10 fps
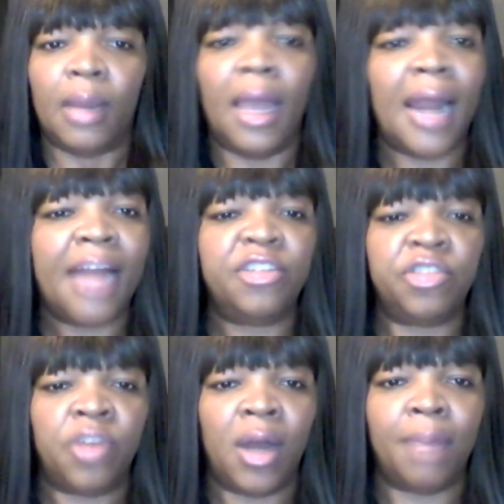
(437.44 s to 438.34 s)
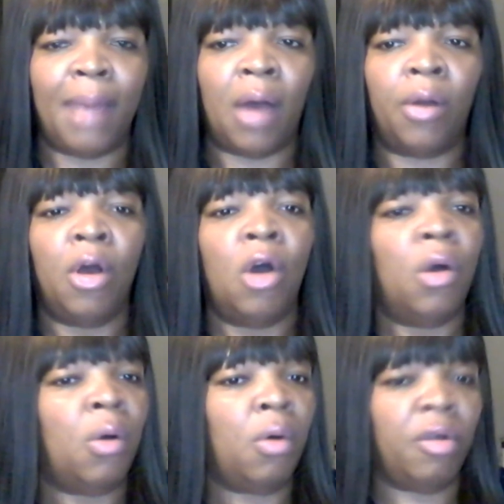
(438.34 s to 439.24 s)
And I just thought about
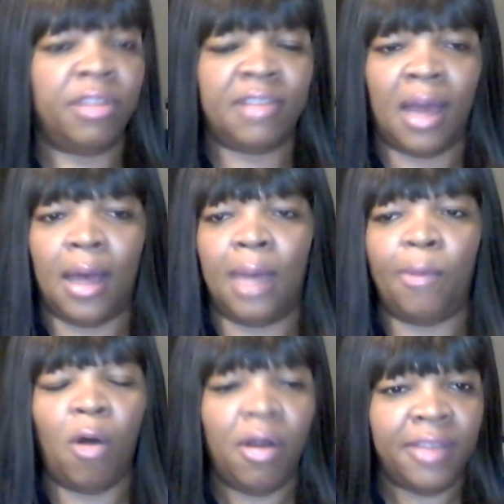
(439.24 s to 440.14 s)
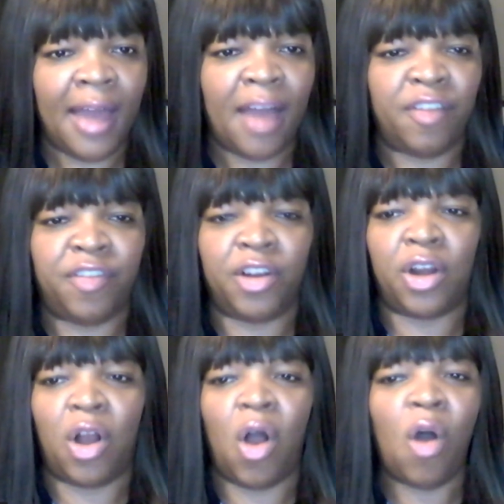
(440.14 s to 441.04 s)
all the time, all the
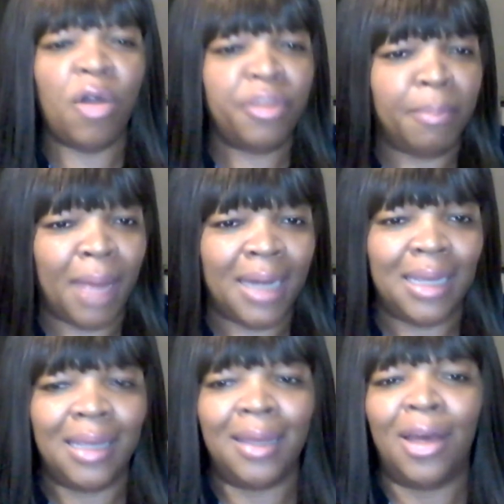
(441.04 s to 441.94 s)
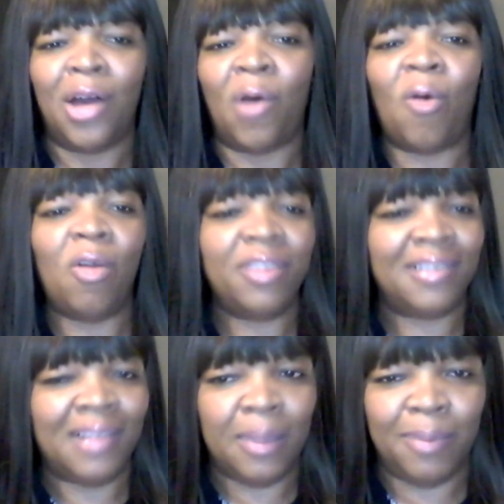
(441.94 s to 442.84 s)
effort, all the money, all the
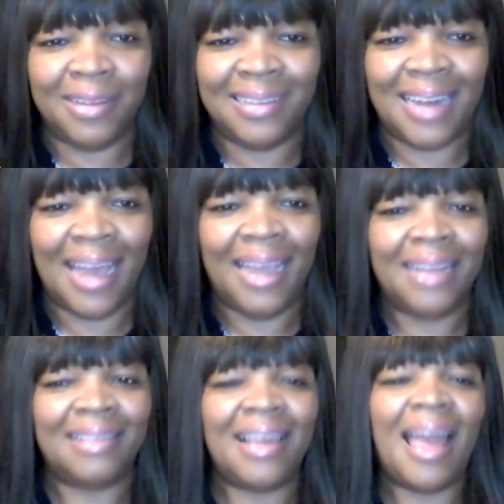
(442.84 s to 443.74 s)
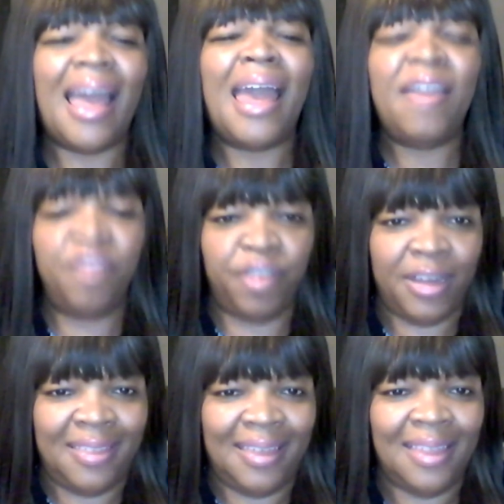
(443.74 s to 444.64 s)
sleepless nights,
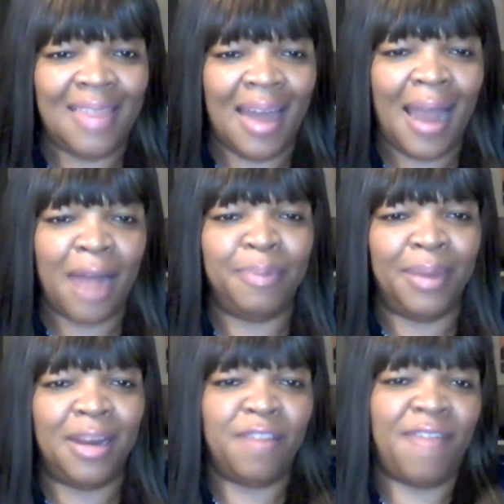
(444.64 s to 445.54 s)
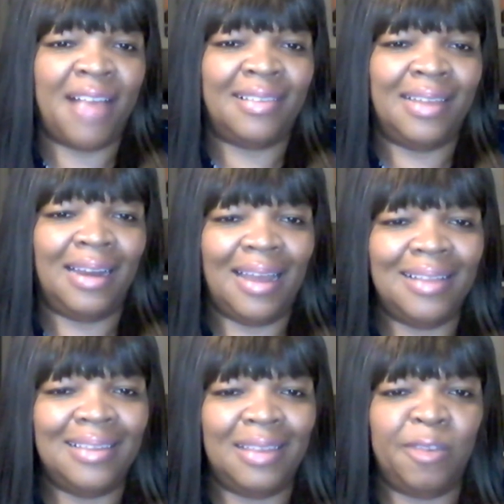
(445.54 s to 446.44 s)
everything that had been invested
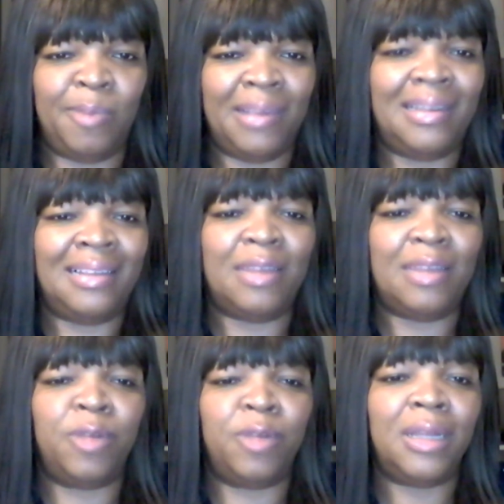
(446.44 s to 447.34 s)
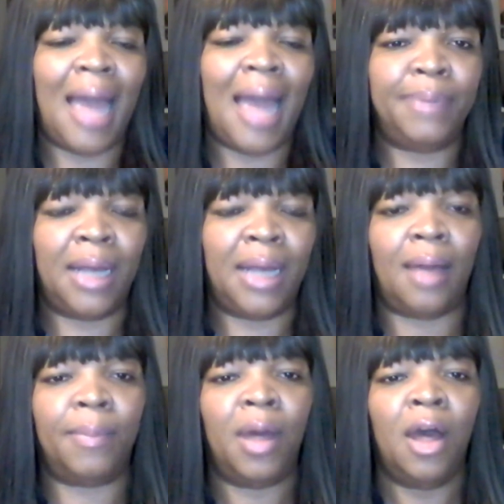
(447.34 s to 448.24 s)
into this business. It really had
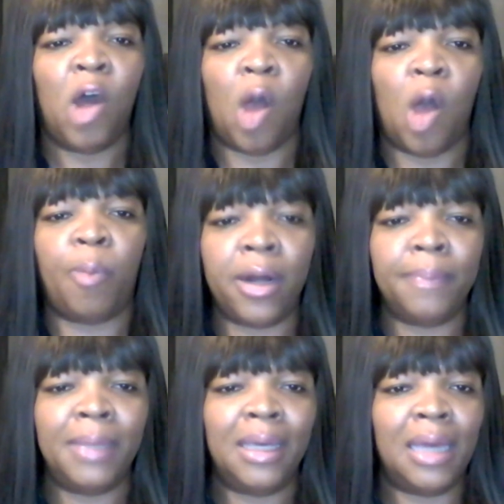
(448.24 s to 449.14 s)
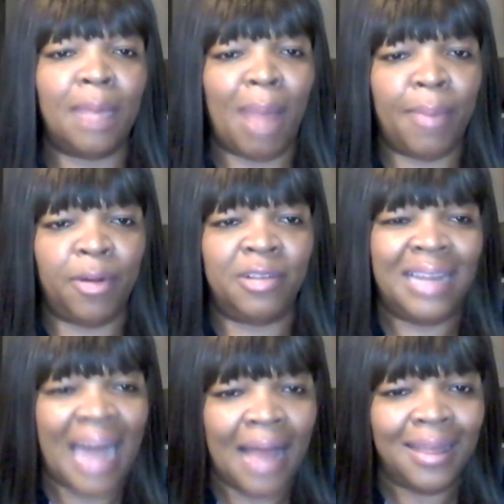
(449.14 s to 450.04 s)
become a part of me and my
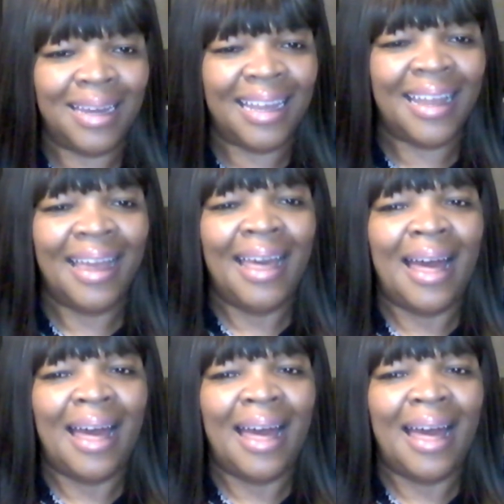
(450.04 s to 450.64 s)
personality.